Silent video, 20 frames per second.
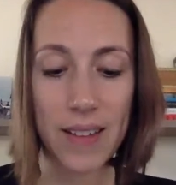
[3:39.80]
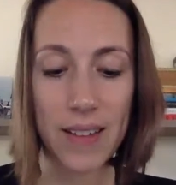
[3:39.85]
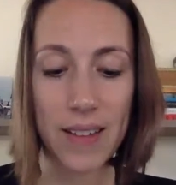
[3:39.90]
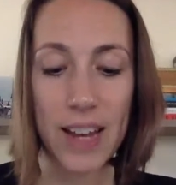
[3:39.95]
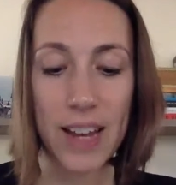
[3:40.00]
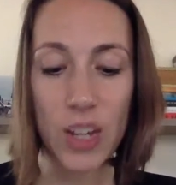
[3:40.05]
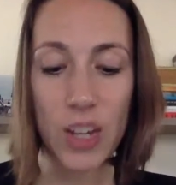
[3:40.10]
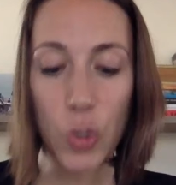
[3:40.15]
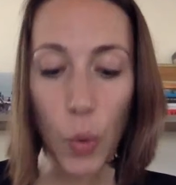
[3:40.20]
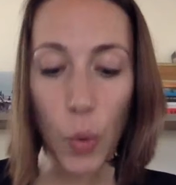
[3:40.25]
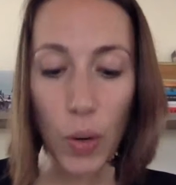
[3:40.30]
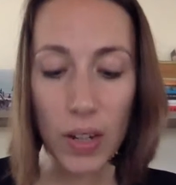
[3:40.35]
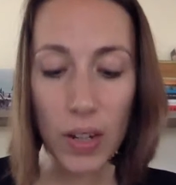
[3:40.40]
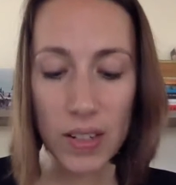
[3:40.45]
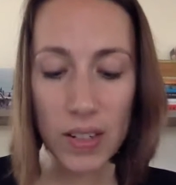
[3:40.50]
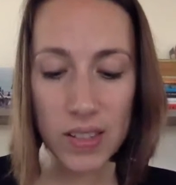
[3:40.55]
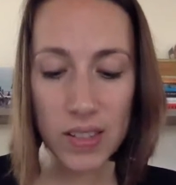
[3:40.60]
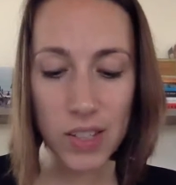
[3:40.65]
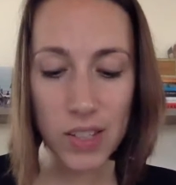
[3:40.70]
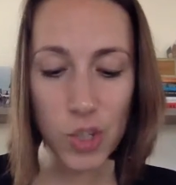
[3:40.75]
Ignoring a
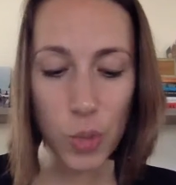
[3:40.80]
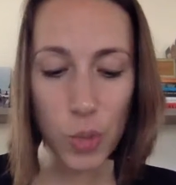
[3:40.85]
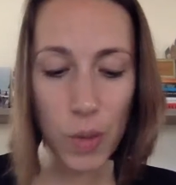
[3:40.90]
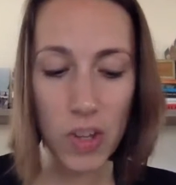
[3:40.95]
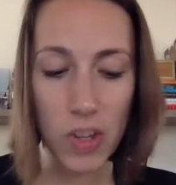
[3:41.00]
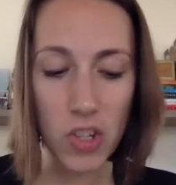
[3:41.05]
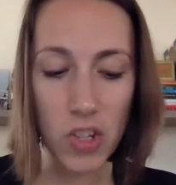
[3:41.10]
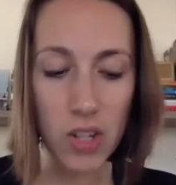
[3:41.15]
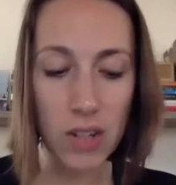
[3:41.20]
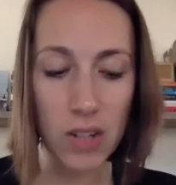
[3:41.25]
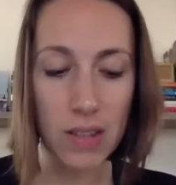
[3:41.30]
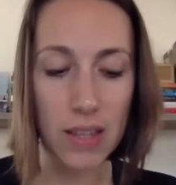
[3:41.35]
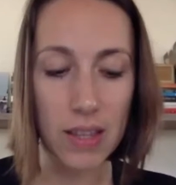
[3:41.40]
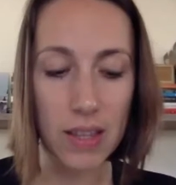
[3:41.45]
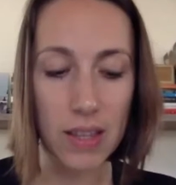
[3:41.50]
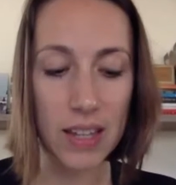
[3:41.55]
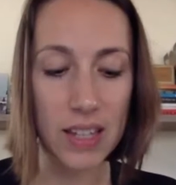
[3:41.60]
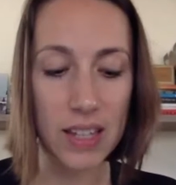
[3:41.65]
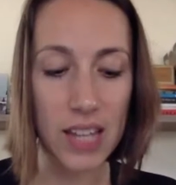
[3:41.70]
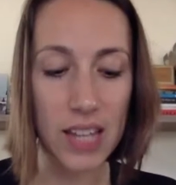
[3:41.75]
situation that
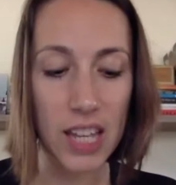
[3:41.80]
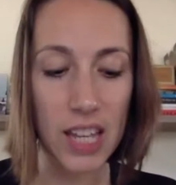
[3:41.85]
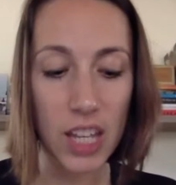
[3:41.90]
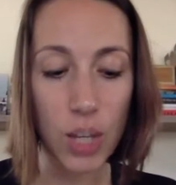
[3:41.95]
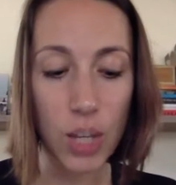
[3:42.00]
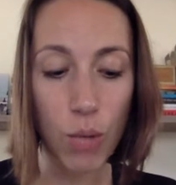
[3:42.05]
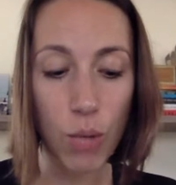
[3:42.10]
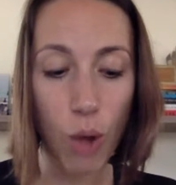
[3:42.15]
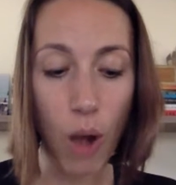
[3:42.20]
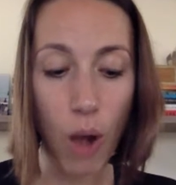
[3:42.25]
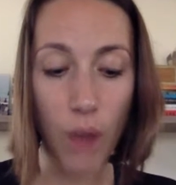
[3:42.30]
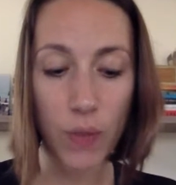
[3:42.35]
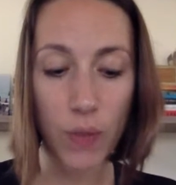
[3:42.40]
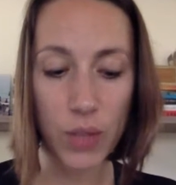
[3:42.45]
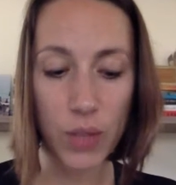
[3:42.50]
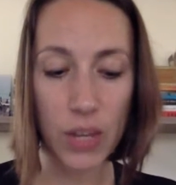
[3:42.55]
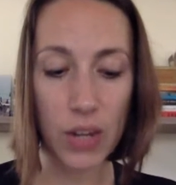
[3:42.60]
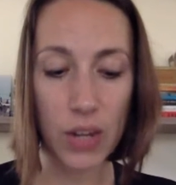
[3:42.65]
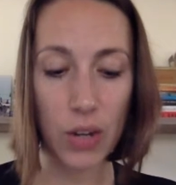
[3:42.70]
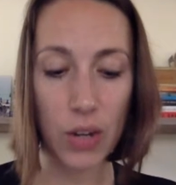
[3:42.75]
can take you off
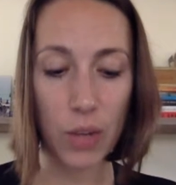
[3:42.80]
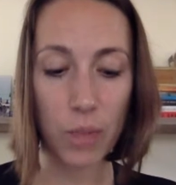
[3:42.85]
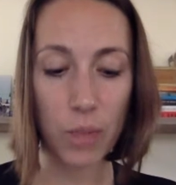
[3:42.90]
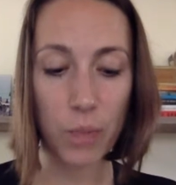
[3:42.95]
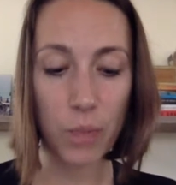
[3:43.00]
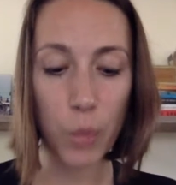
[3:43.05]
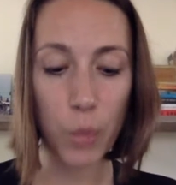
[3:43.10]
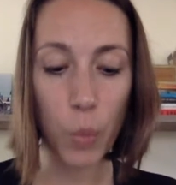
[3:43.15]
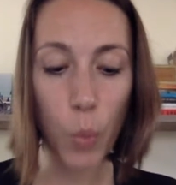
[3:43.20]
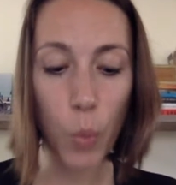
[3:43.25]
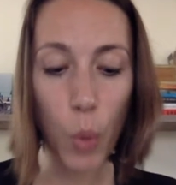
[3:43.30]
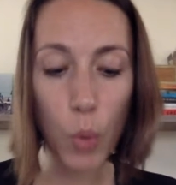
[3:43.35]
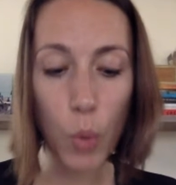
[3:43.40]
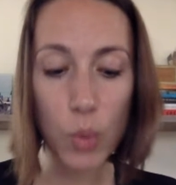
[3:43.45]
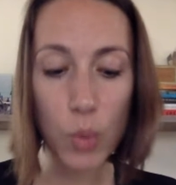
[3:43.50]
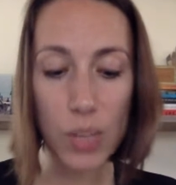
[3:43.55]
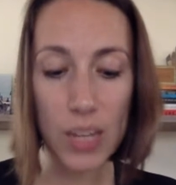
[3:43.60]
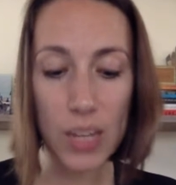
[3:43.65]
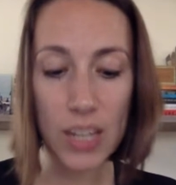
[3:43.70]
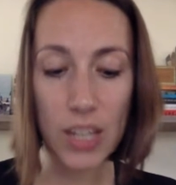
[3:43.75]
center won't
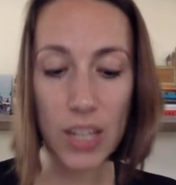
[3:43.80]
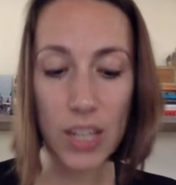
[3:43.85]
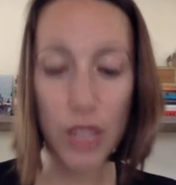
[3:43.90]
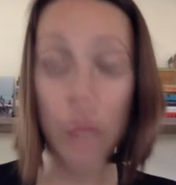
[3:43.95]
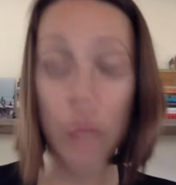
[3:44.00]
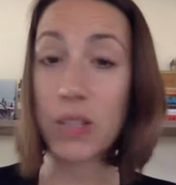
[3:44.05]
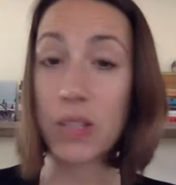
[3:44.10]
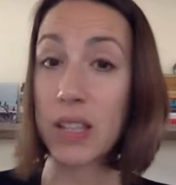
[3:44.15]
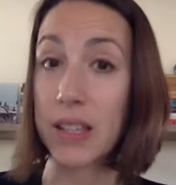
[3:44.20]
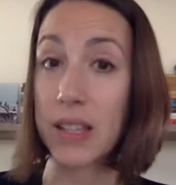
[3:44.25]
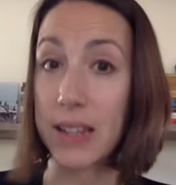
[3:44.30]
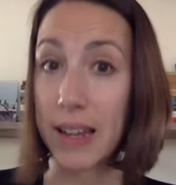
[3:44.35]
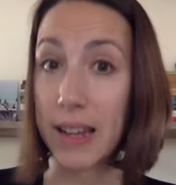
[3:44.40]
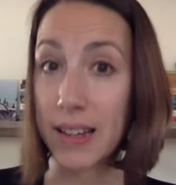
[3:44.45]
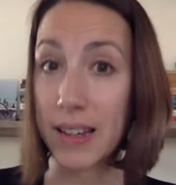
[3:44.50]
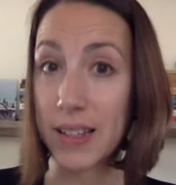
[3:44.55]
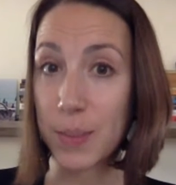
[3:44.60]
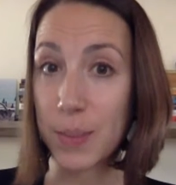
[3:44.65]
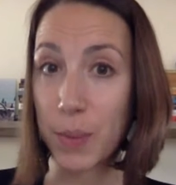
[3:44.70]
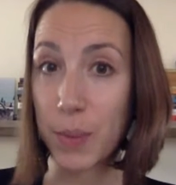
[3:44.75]
take you to the
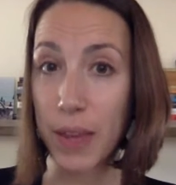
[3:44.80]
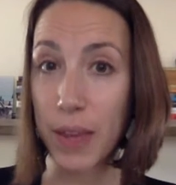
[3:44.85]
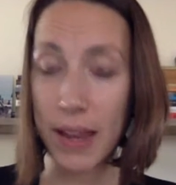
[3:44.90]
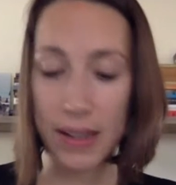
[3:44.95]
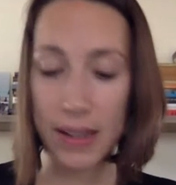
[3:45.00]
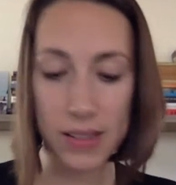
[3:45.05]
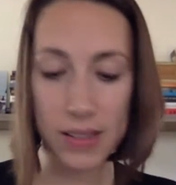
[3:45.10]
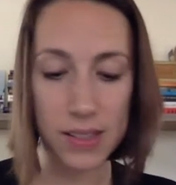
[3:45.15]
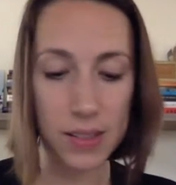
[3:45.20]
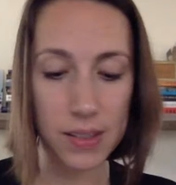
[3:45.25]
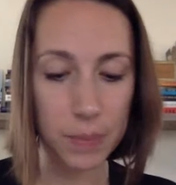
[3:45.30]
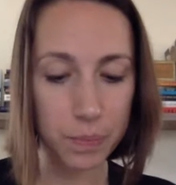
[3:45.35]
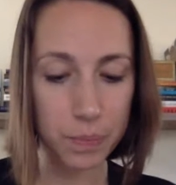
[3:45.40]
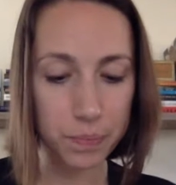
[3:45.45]
next place.